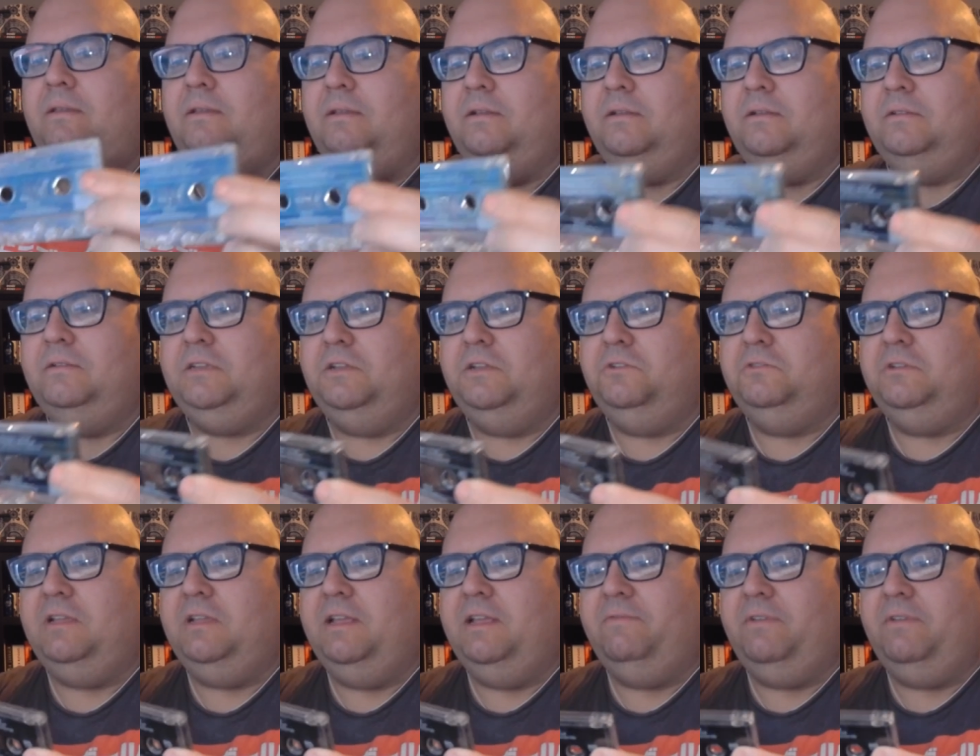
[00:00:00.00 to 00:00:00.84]
Because I used
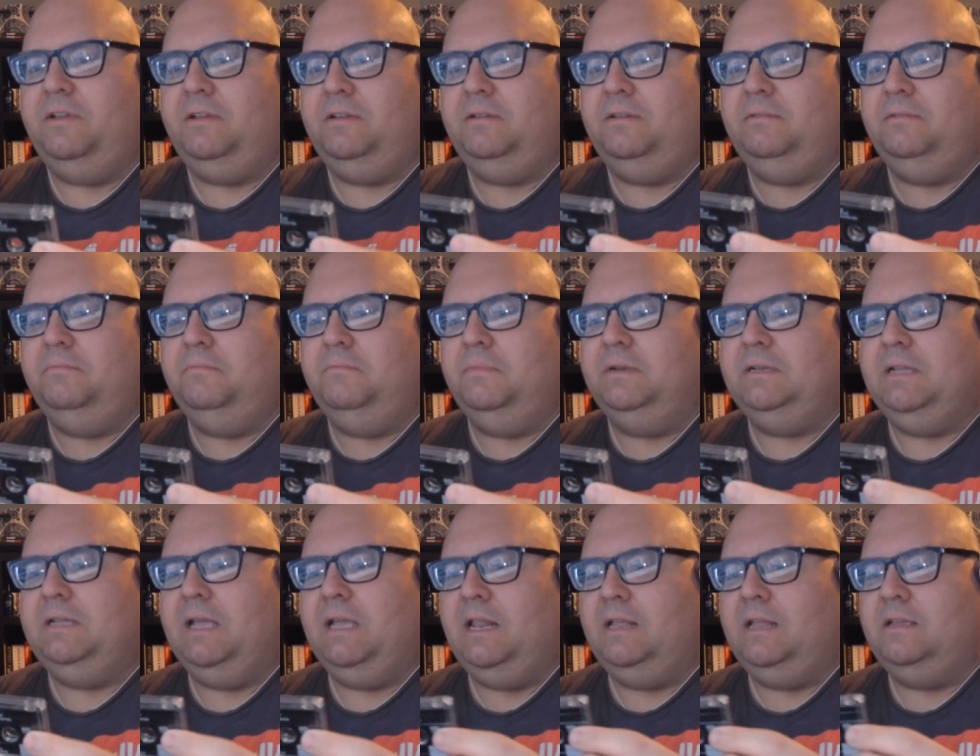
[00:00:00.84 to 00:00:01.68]
to have like
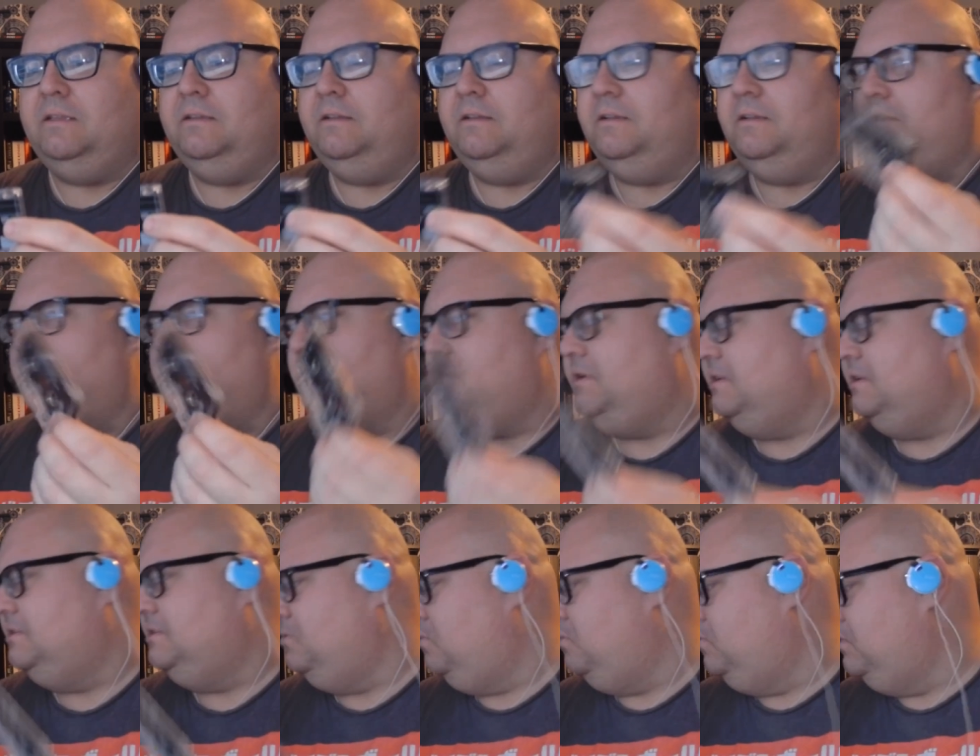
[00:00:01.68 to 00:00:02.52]
Metallica and all
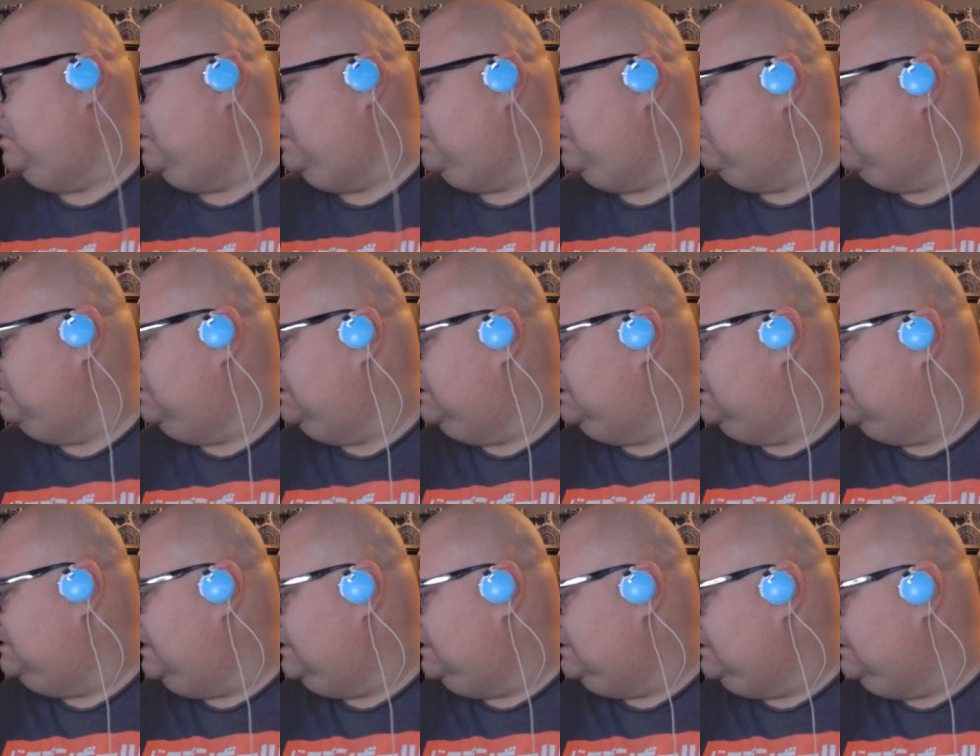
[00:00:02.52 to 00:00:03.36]
kinds of weird
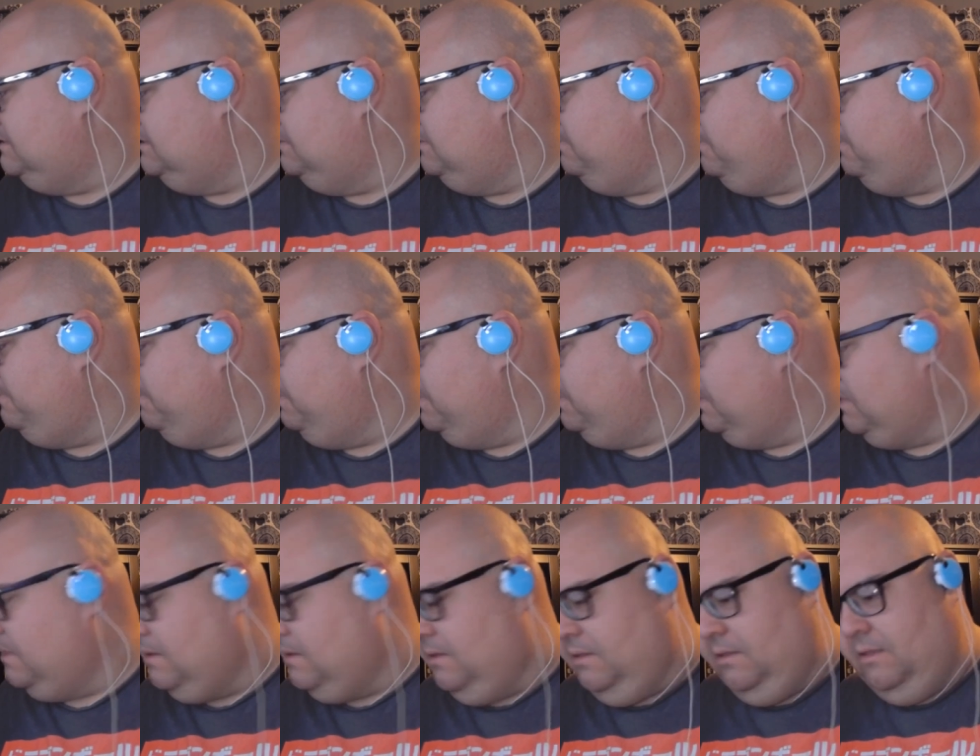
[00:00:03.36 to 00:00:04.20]
cassettes.
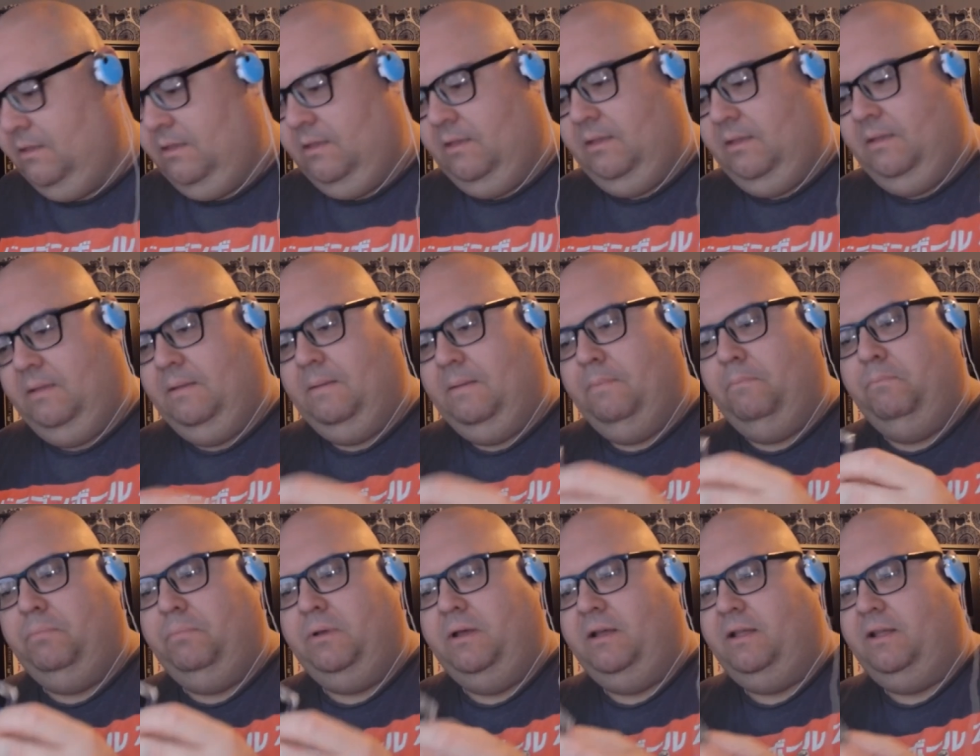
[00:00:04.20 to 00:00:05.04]

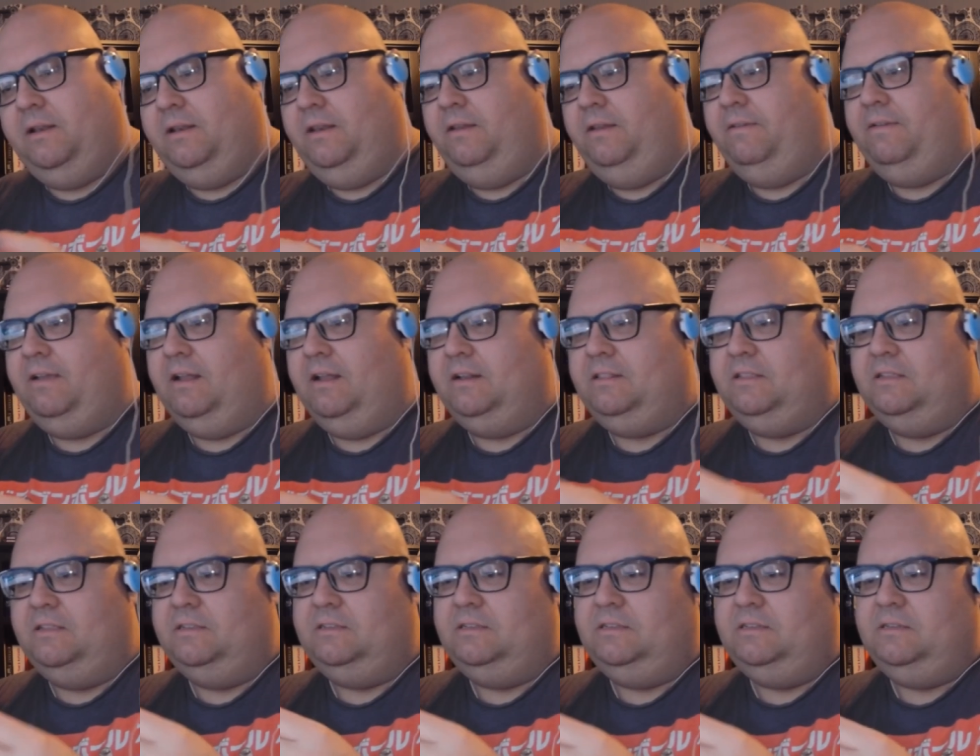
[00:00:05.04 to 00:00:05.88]
But you got
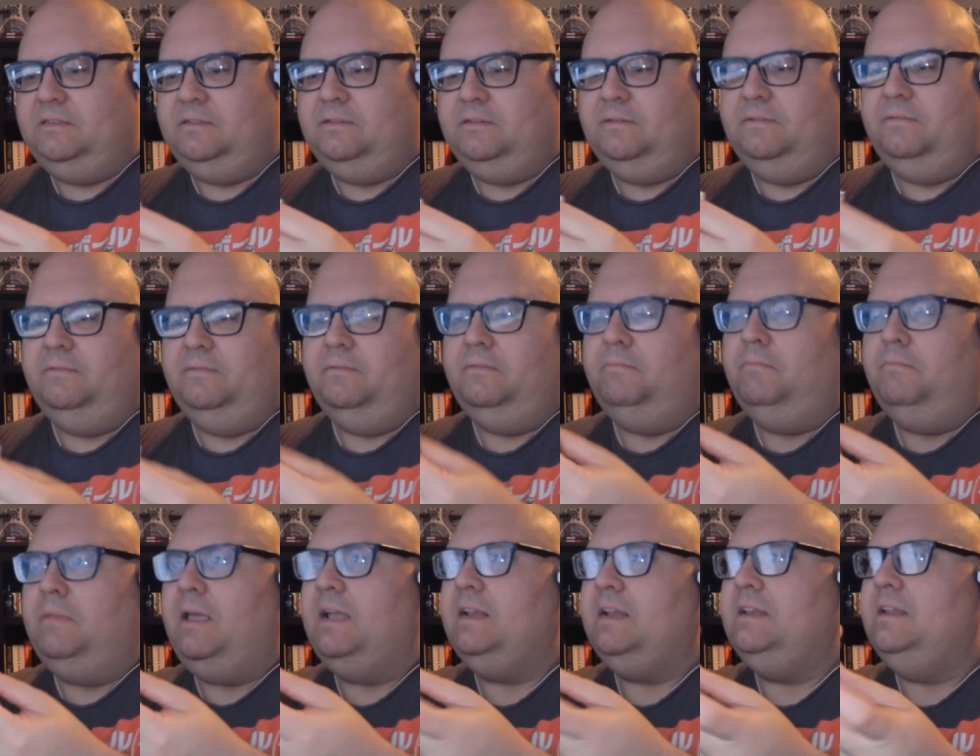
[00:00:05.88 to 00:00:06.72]
this
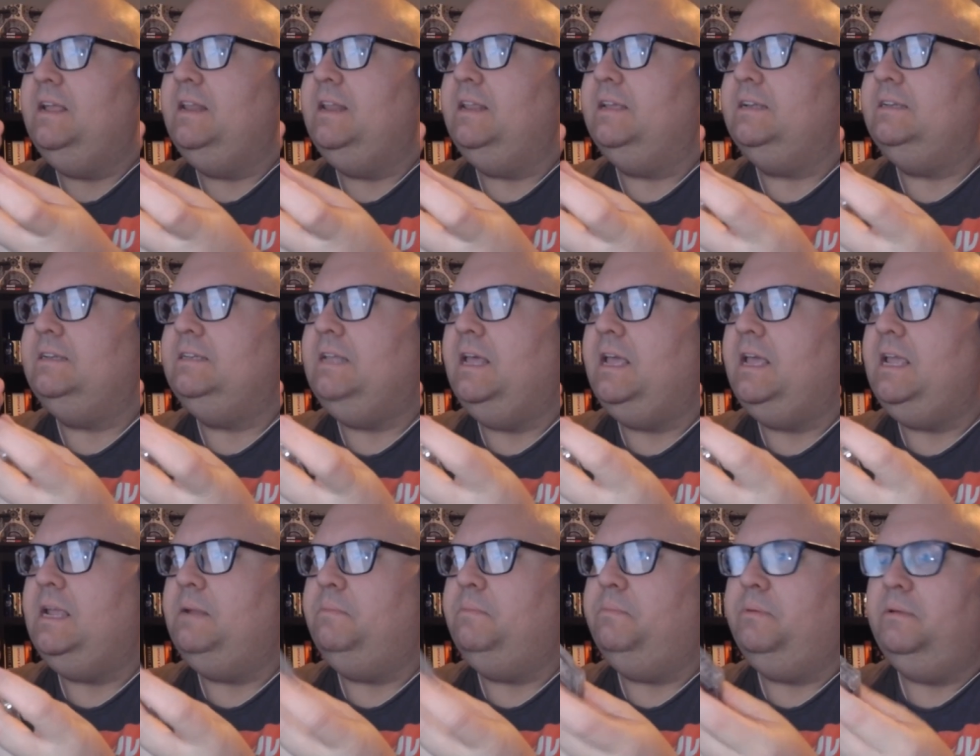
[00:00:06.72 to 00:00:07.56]
magnetic
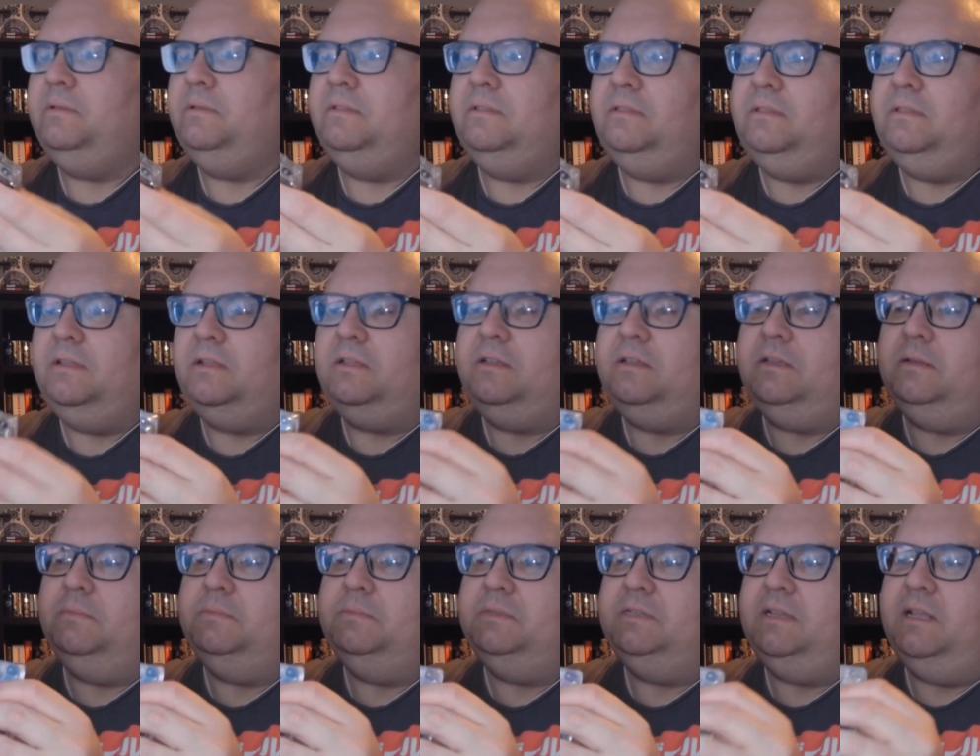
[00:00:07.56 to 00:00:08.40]
tape that
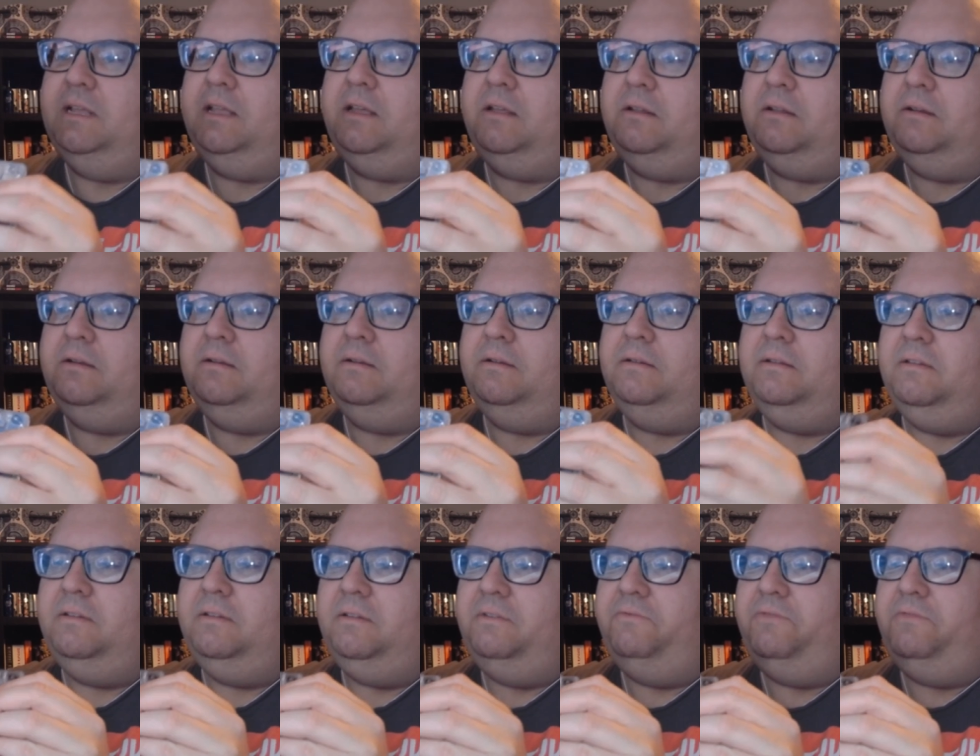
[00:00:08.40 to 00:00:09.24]
comes out
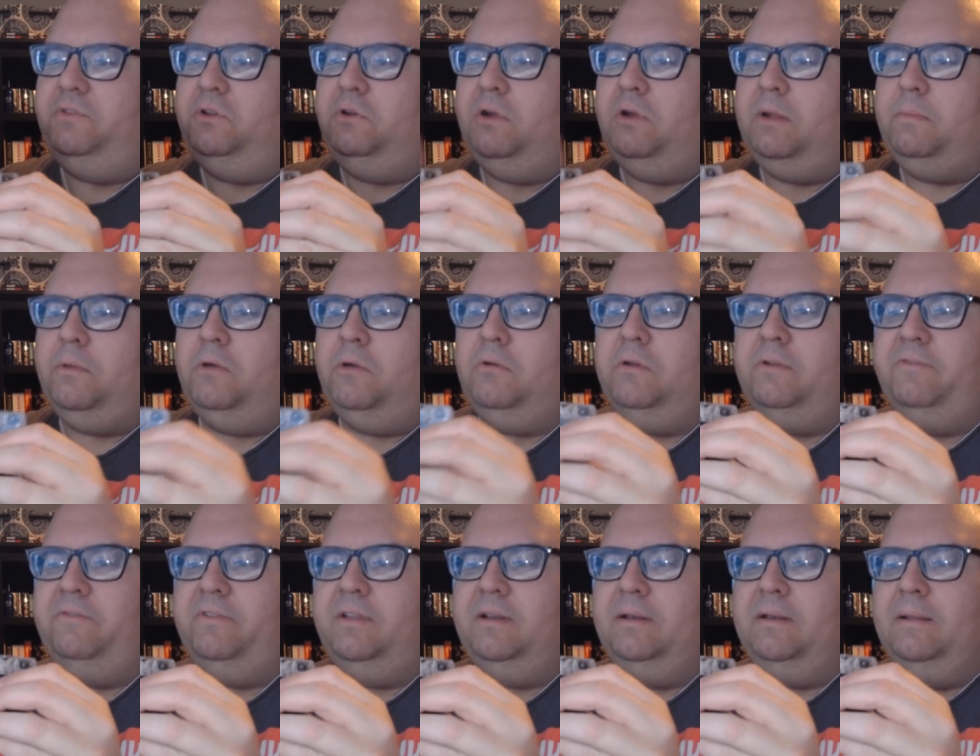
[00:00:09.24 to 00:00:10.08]
if you grab a hold
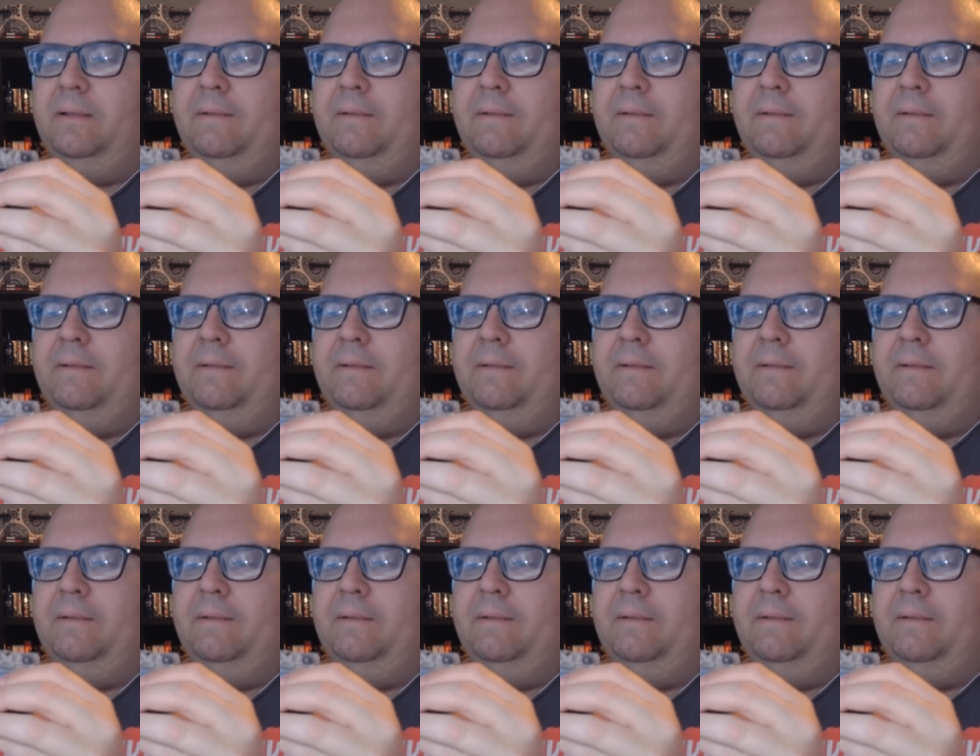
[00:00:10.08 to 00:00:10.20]
of it.